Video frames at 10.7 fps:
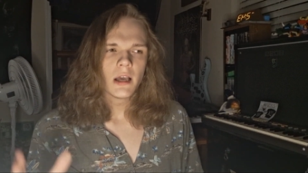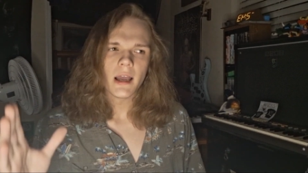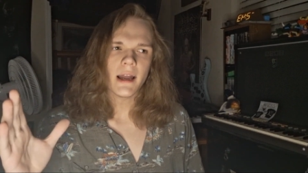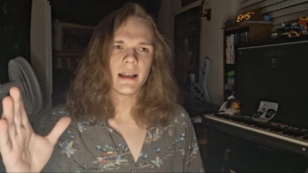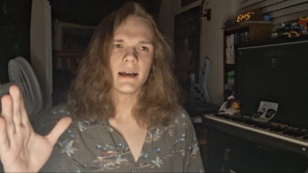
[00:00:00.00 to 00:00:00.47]

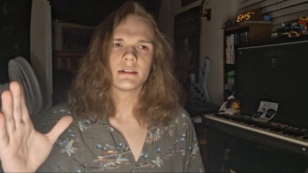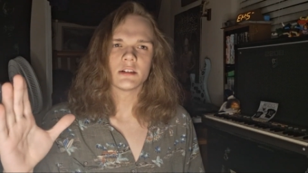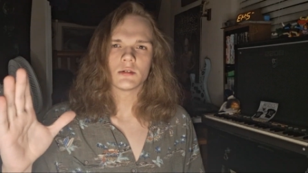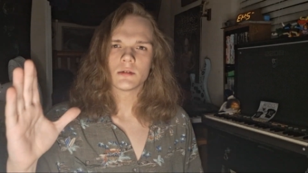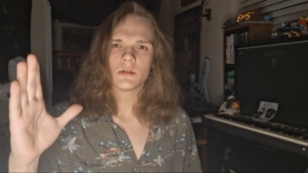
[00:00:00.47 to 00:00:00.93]
and I
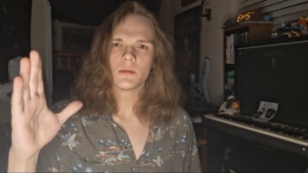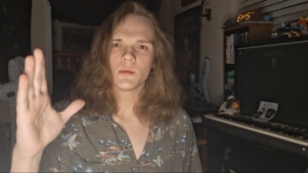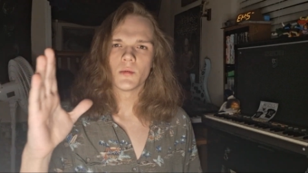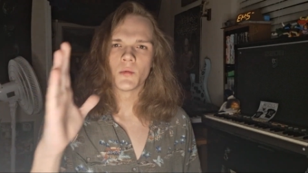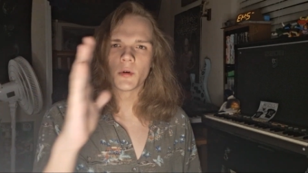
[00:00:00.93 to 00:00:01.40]
just
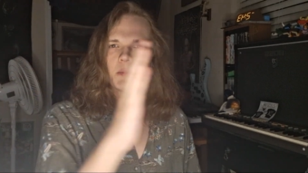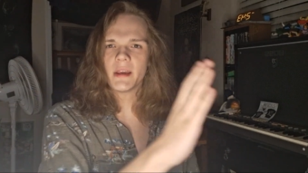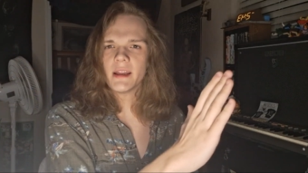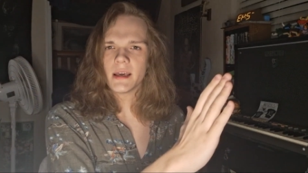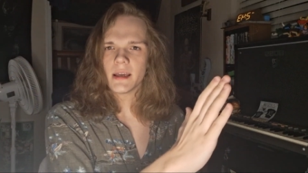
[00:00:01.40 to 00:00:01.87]

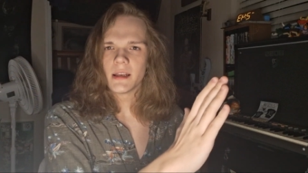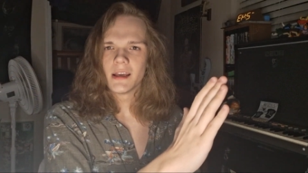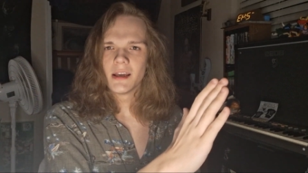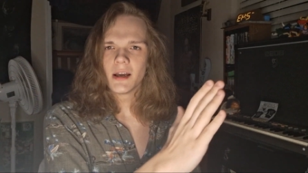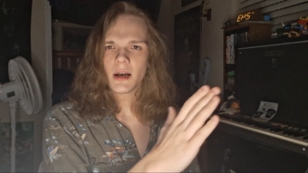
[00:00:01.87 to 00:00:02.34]
repeat it
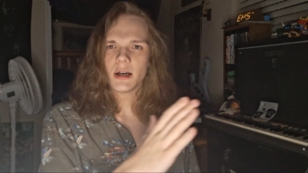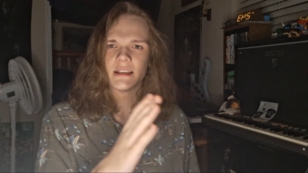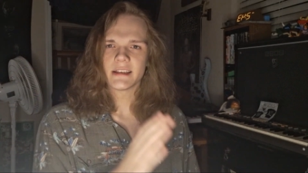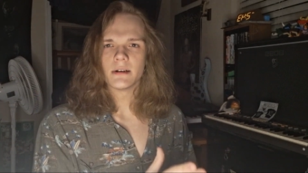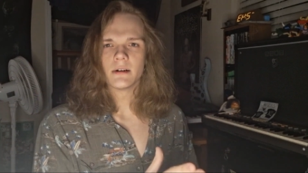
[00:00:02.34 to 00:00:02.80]

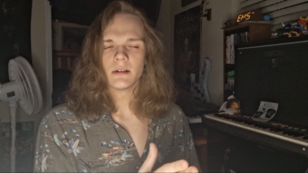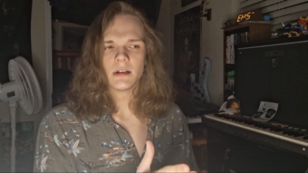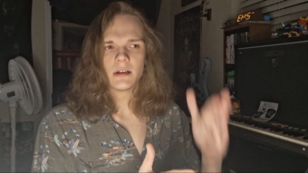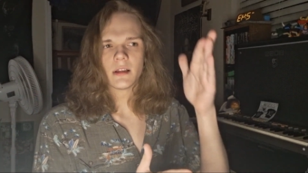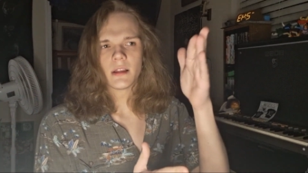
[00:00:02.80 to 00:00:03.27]

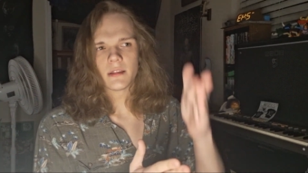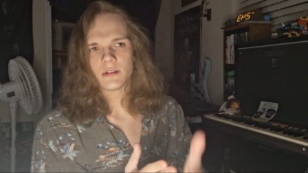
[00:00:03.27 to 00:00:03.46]
until the